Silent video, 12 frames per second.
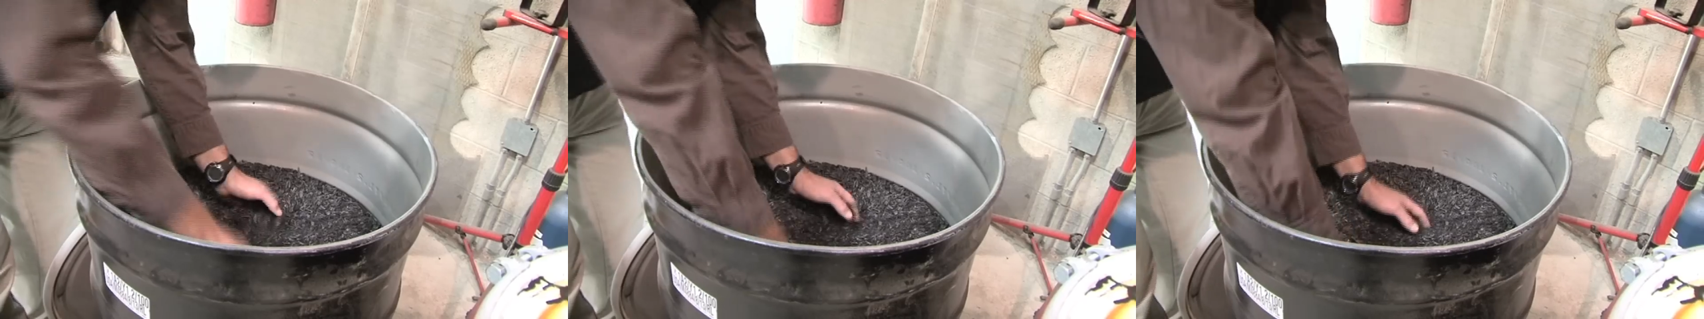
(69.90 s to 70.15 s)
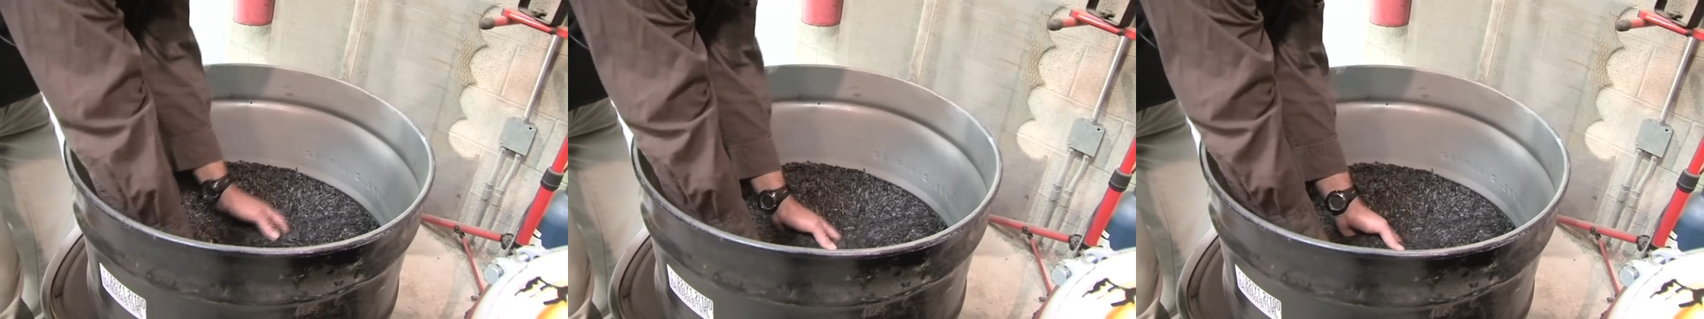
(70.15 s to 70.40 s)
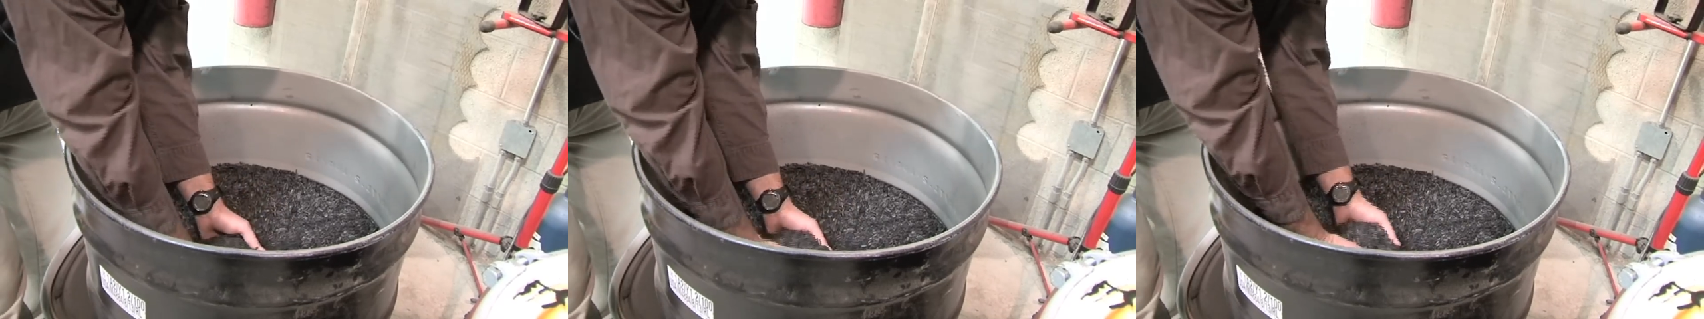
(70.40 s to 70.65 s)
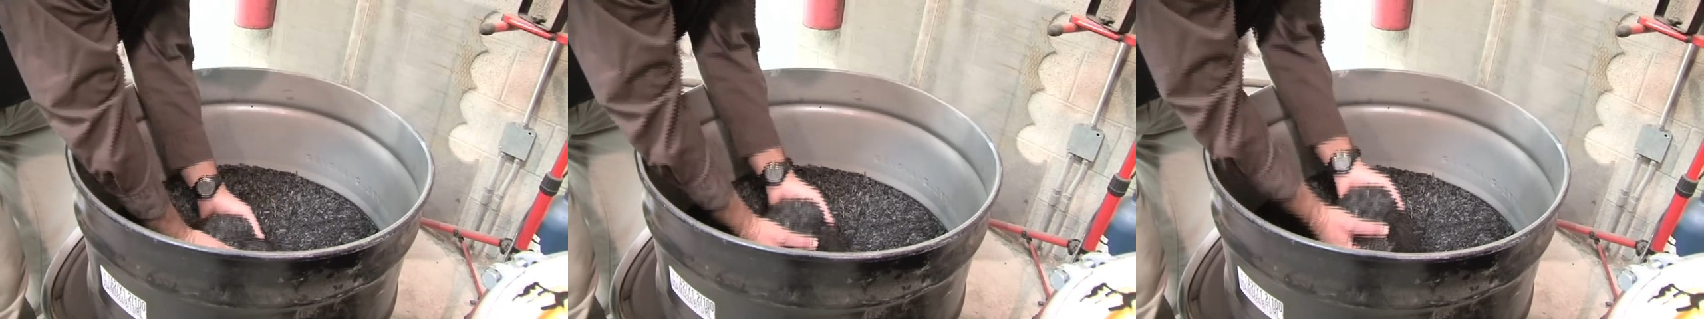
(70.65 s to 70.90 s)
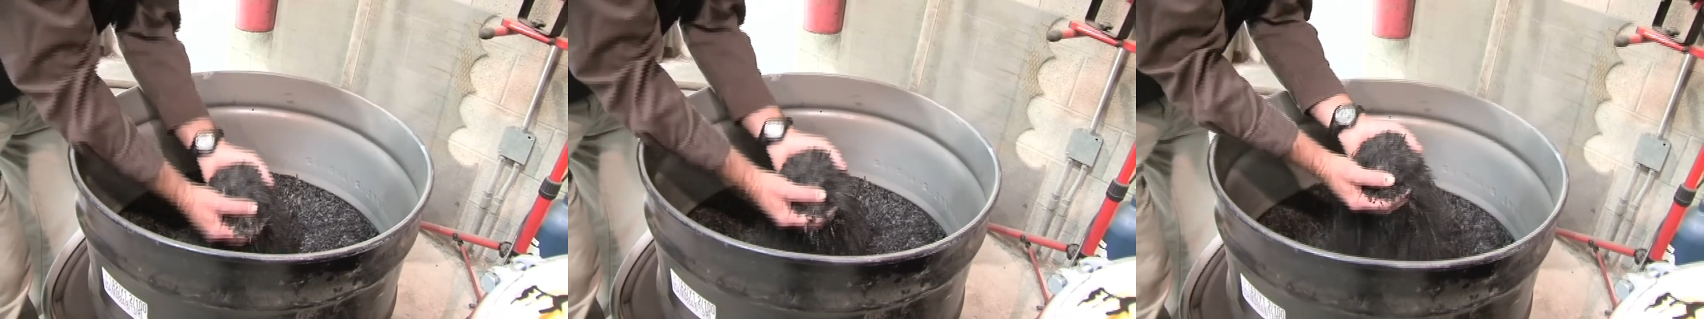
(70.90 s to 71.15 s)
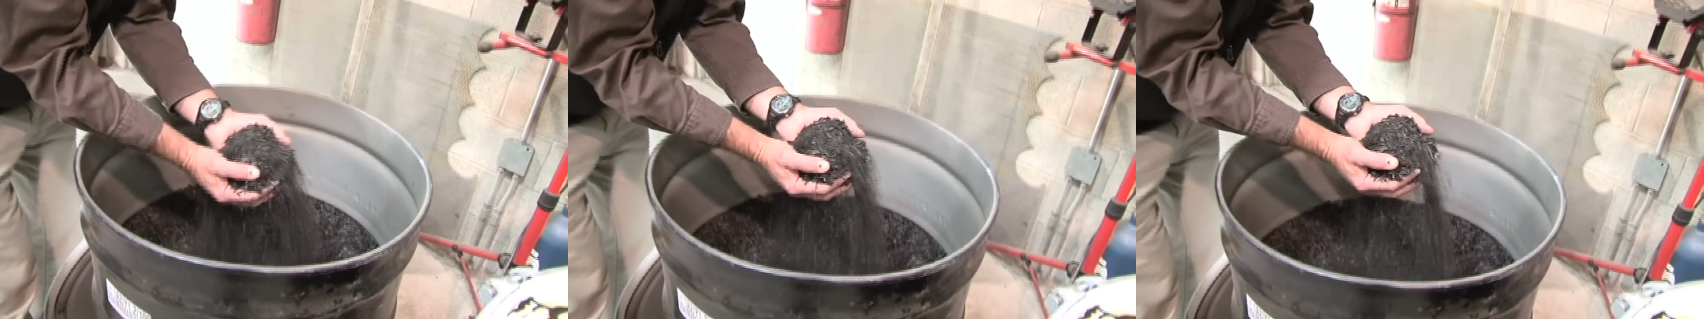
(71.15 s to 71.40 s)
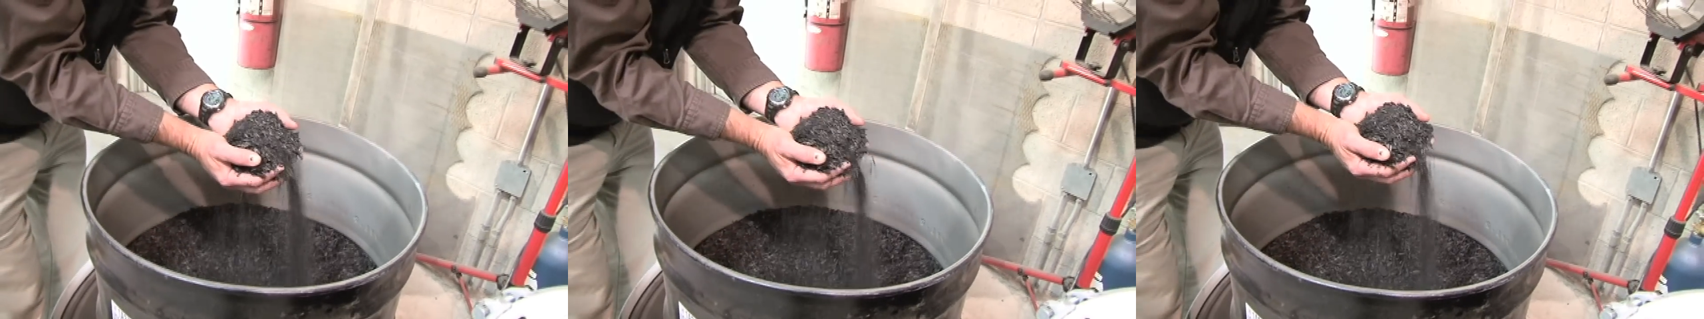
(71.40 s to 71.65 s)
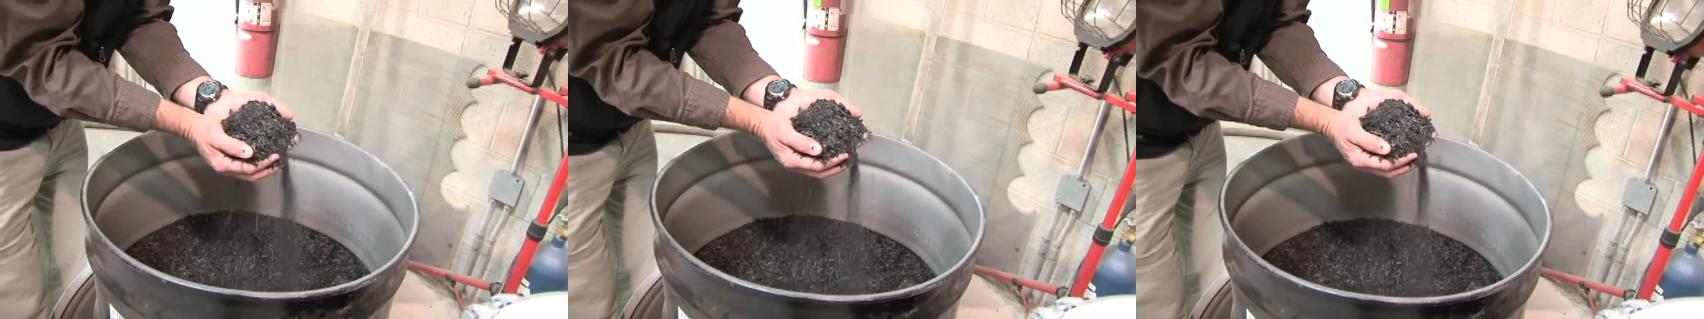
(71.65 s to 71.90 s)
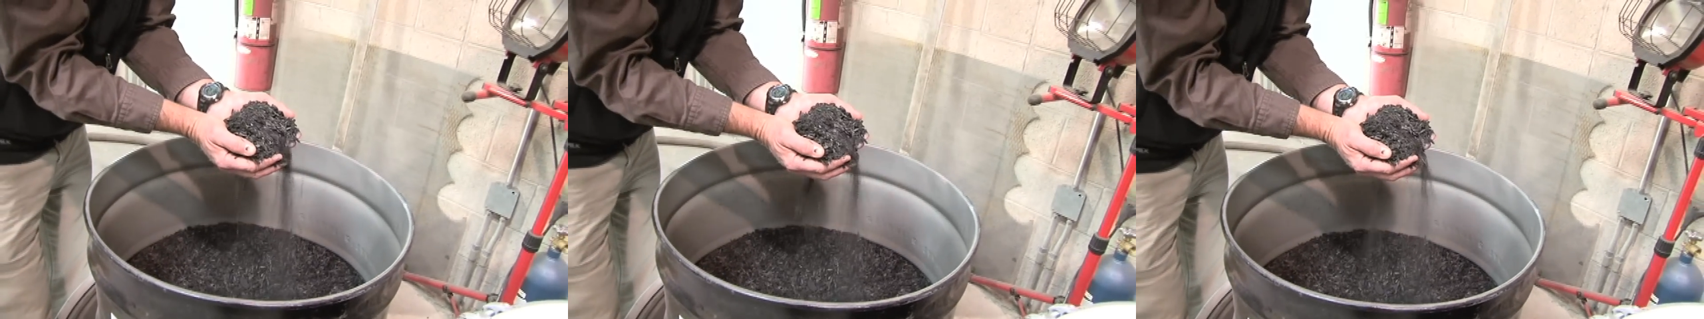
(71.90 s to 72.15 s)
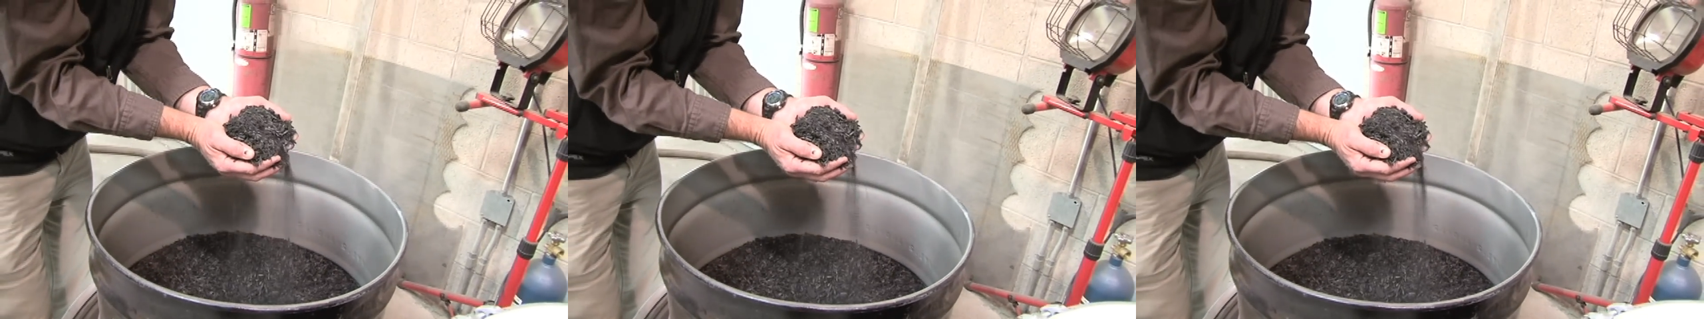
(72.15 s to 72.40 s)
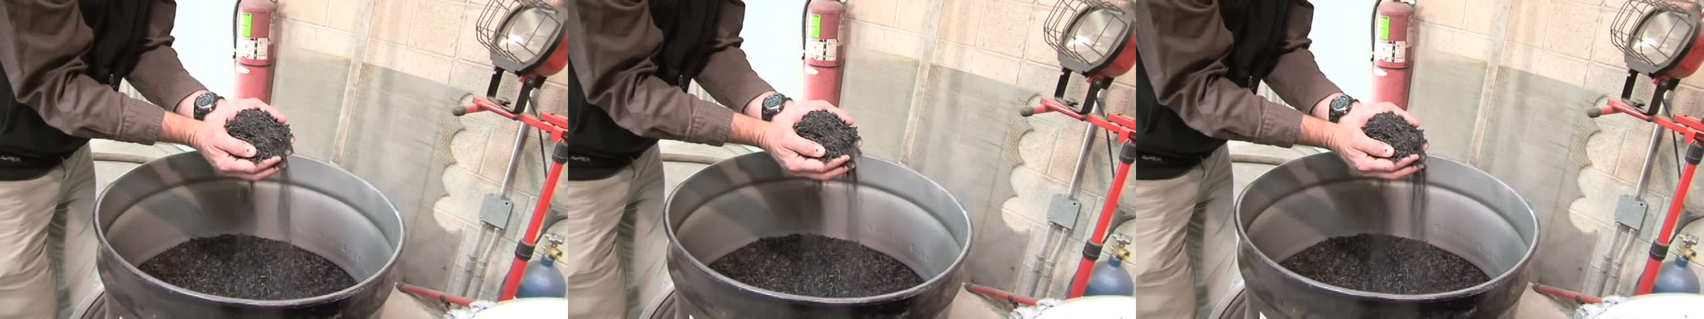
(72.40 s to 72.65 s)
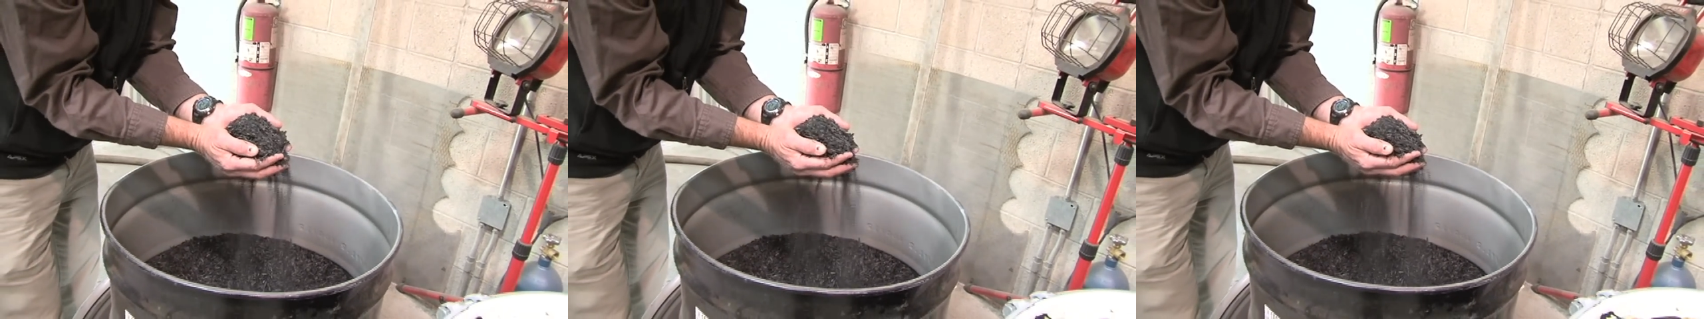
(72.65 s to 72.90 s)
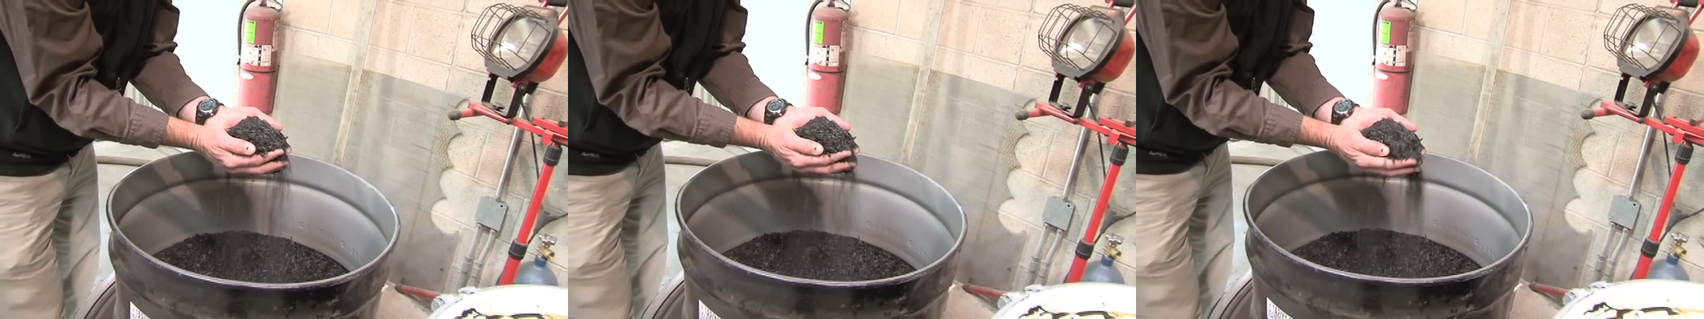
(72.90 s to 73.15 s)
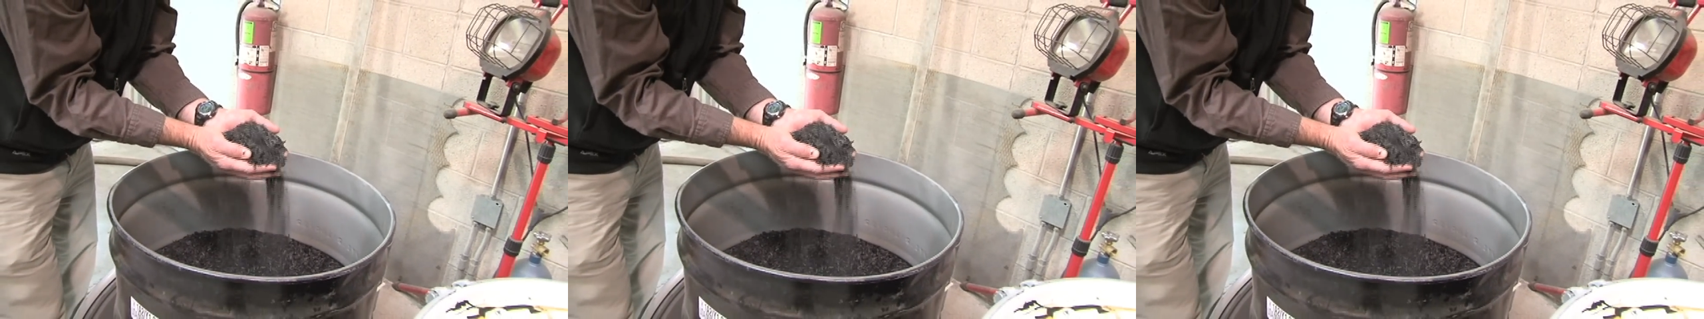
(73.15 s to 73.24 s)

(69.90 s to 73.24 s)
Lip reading: Nobody's mouth can be seen.